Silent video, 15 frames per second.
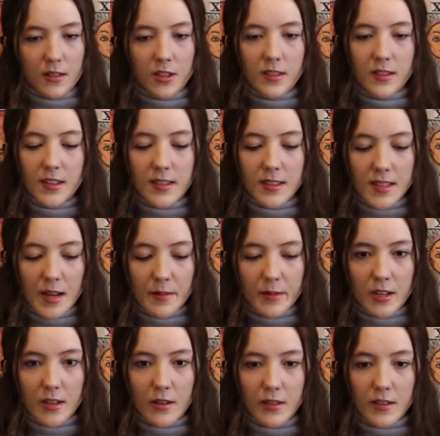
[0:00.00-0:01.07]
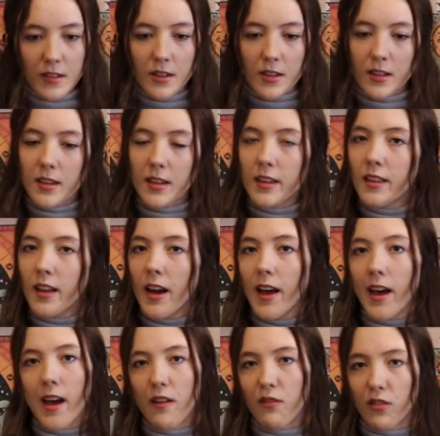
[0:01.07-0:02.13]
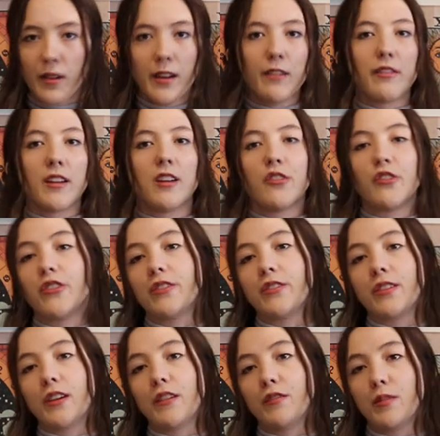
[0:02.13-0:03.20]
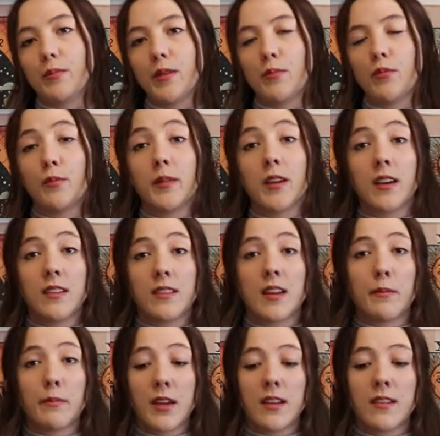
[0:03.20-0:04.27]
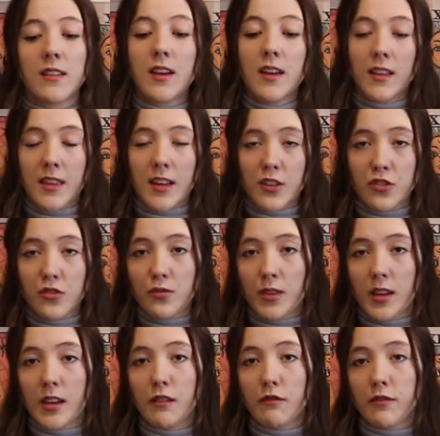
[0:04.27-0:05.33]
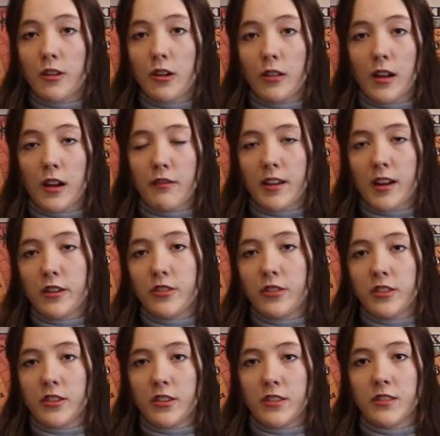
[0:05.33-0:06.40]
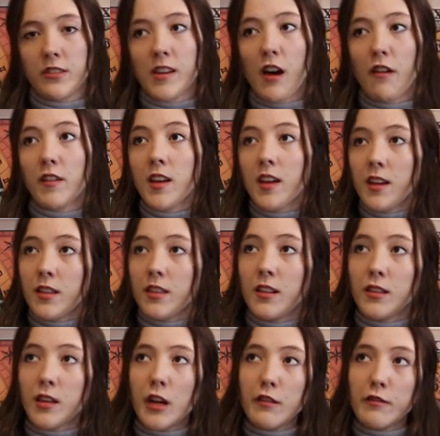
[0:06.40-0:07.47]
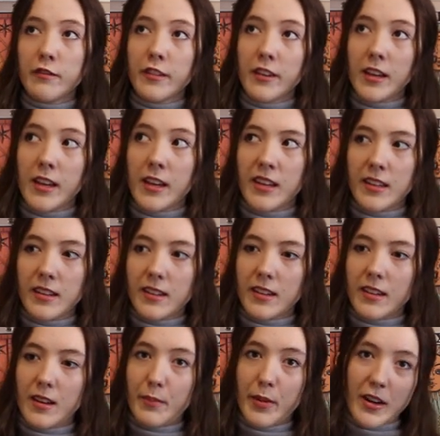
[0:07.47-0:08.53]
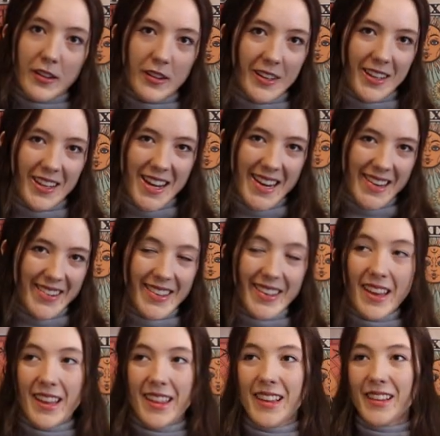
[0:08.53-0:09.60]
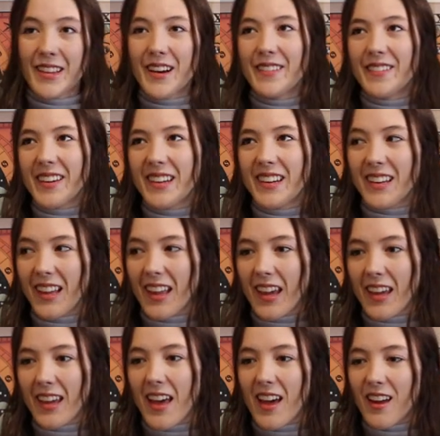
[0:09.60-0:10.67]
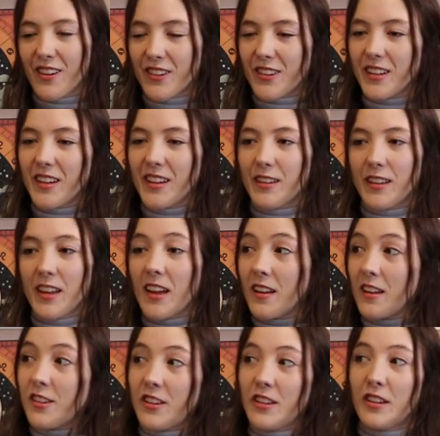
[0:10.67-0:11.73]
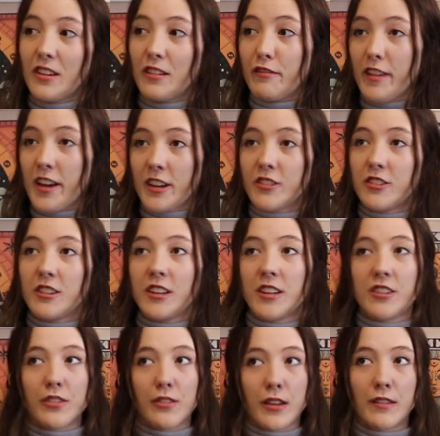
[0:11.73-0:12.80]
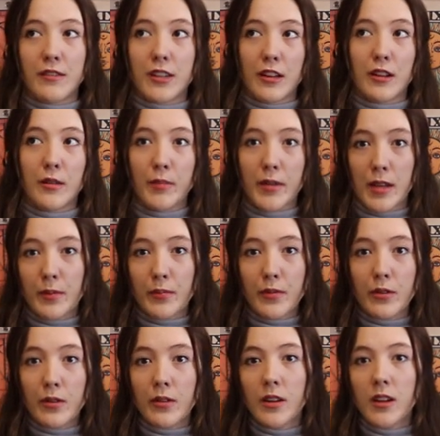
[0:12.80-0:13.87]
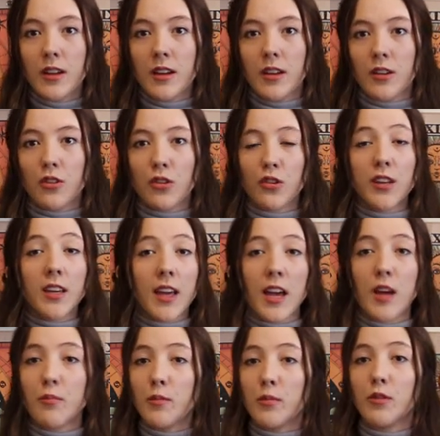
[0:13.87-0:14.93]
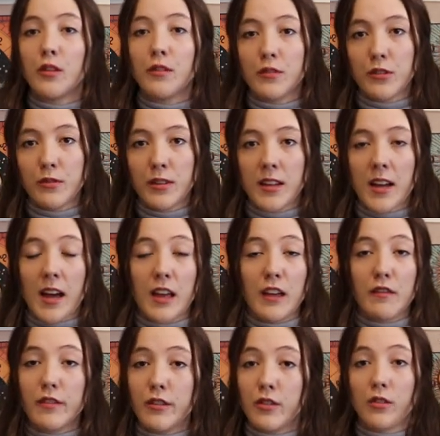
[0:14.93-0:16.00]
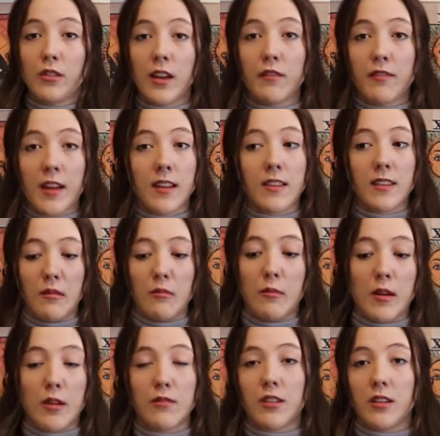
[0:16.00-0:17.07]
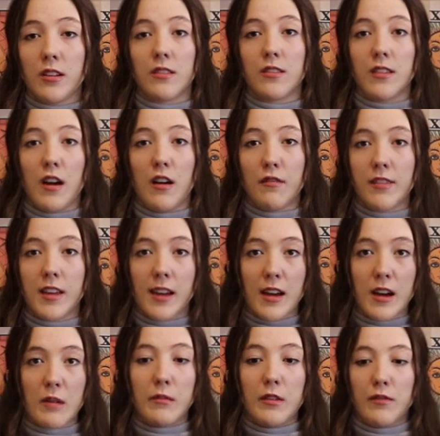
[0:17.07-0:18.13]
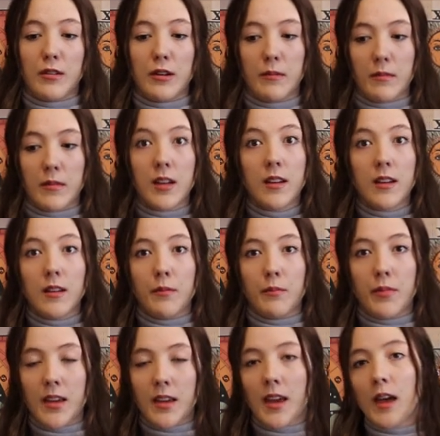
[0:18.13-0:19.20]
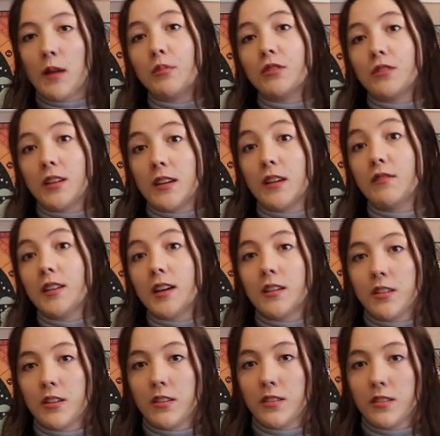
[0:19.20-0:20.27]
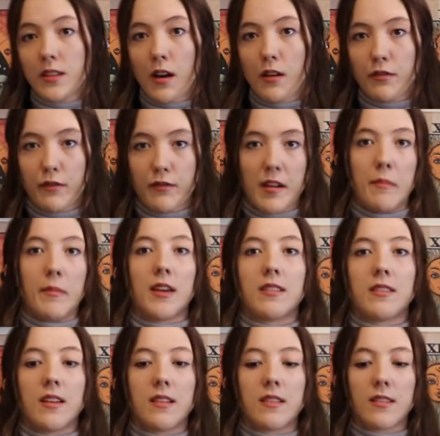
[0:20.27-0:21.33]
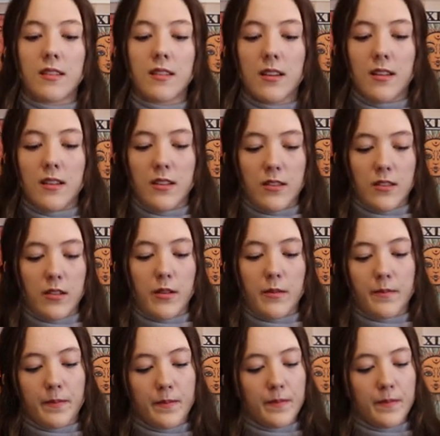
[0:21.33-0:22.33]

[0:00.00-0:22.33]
just accept, you know, it's a good thing that I have a lot of energy to give to people, because that means that you give a lot of energy to yourself. The love and, apparently, anyways, the love and, like, energy, attention, affection that you give to other people, you're only capable of doing that if you give that same amount to yourself. That comes from being able to give that to yourself, if that makes sense. So